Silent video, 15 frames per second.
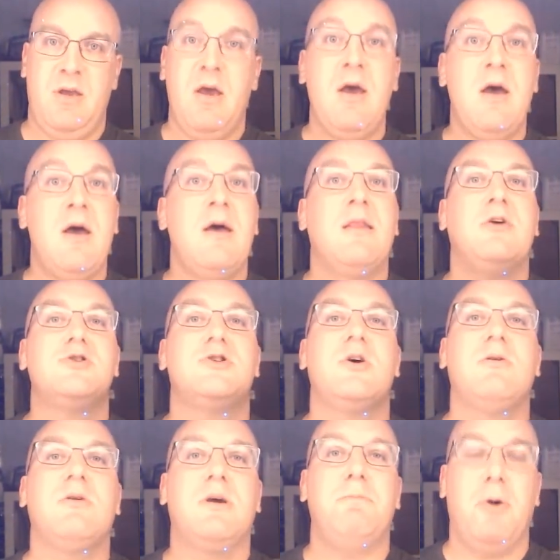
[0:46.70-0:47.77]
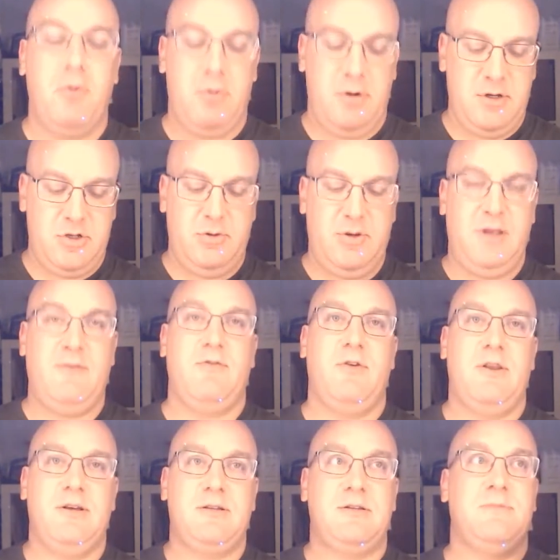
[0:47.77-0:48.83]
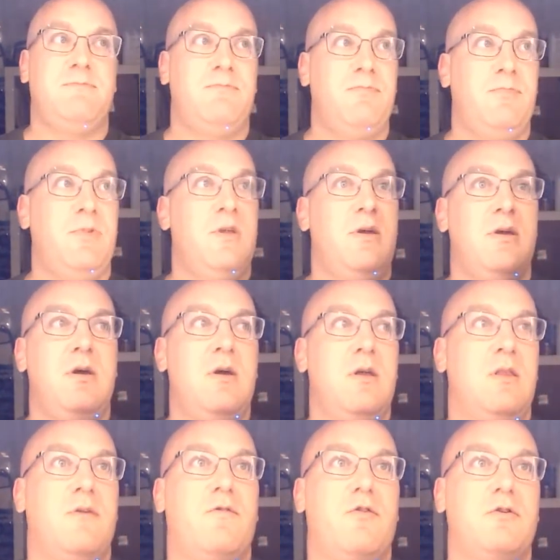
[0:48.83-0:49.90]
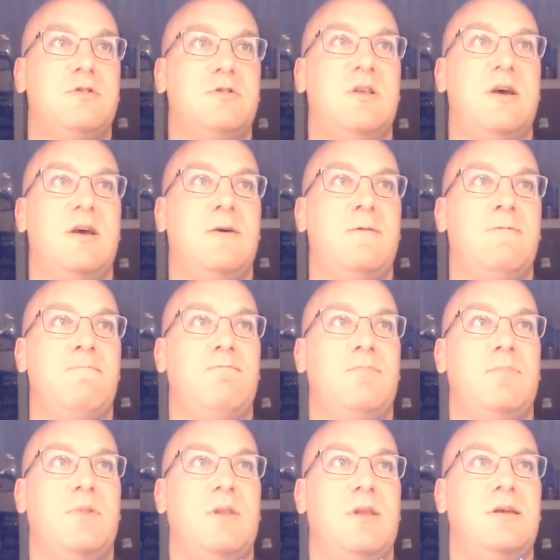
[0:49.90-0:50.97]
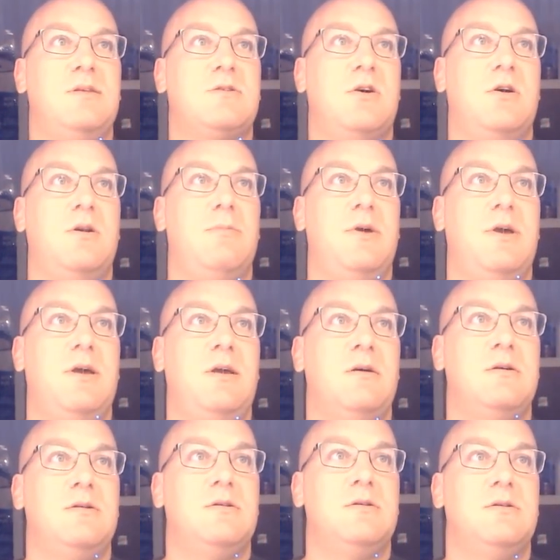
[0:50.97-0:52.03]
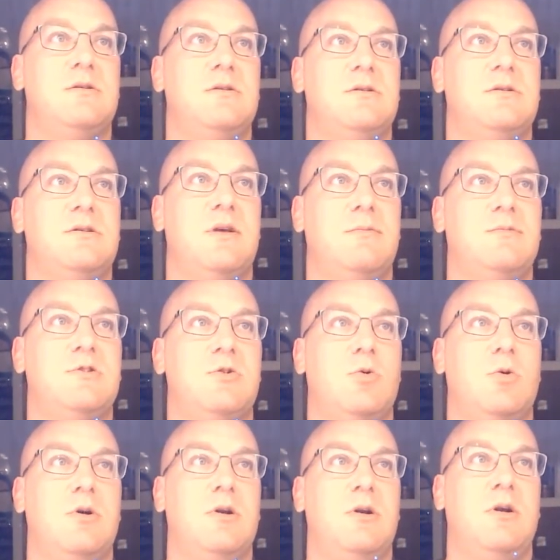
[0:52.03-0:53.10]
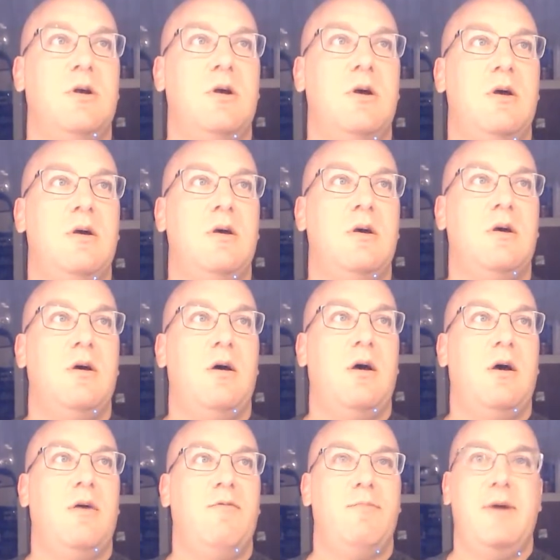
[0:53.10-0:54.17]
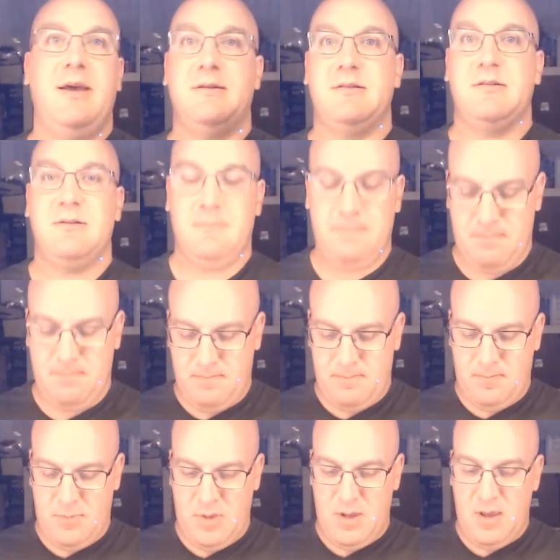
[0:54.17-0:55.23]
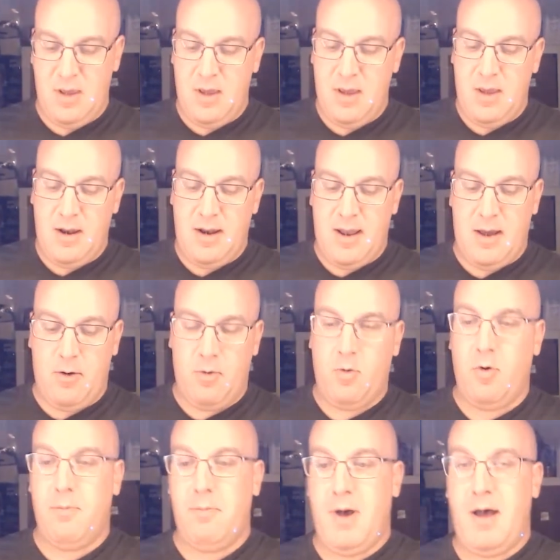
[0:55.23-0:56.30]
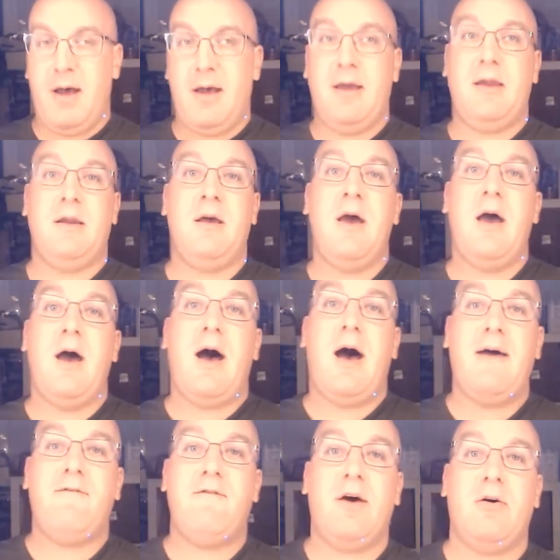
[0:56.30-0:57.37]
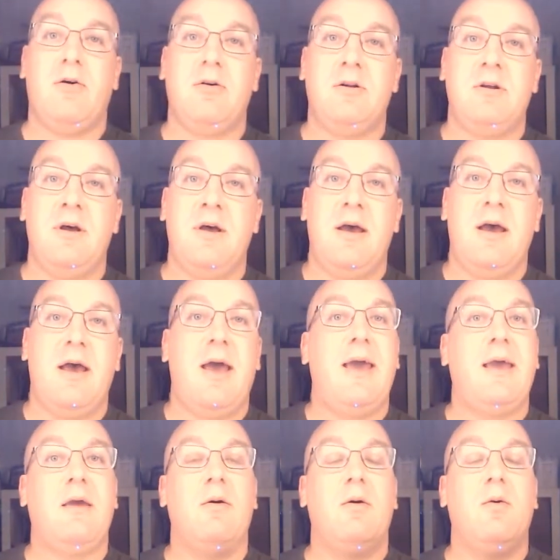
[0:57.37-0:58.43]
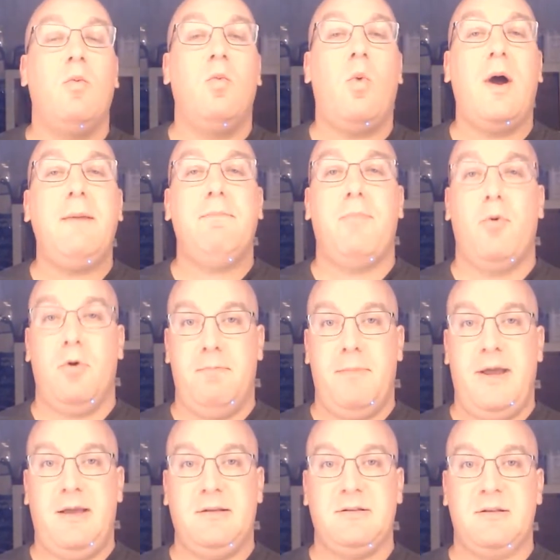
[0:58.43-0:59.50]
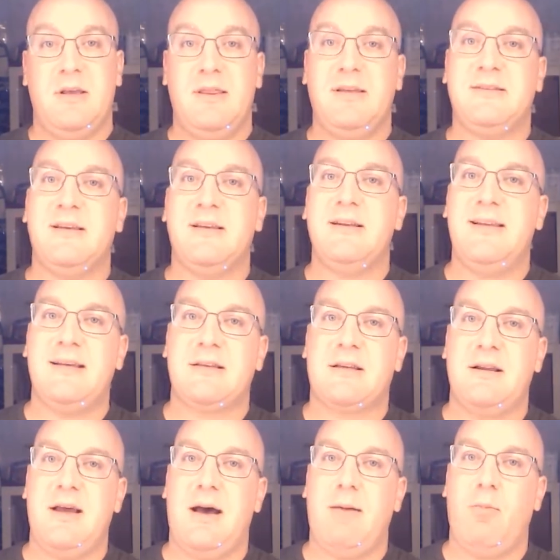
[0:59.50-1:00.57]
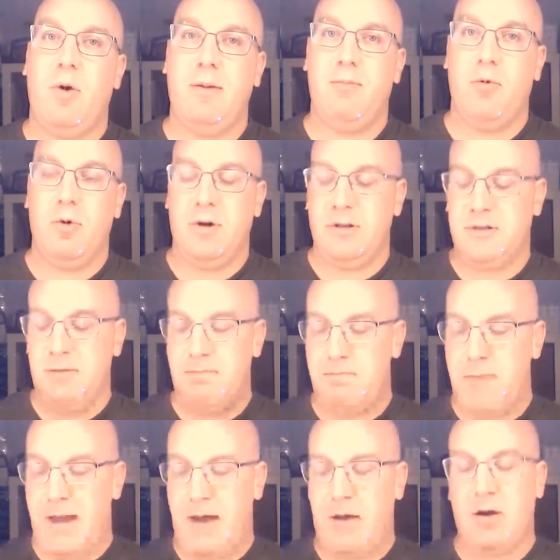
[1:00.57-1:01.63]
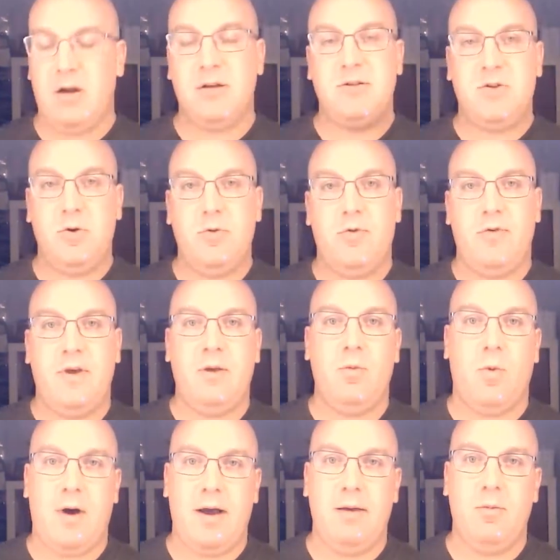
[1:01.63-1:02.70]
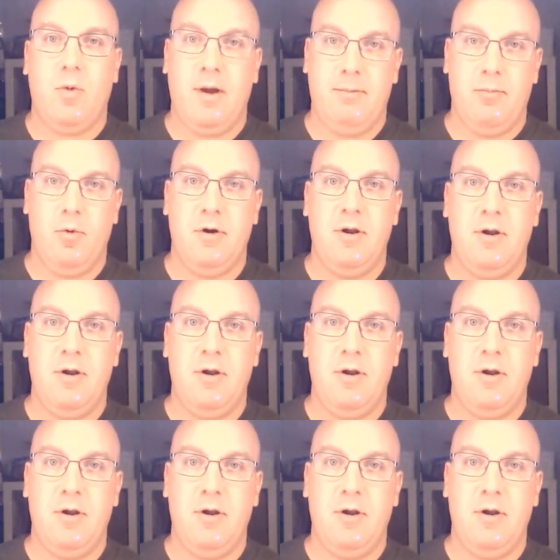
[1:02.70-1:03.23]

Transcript: There's certain components you need for this. The first thing is going to be some sort of base. Now, on mine, I found a whiteboard base that's a desktop whiteboard. It's about a 2 feet wide whiteboard.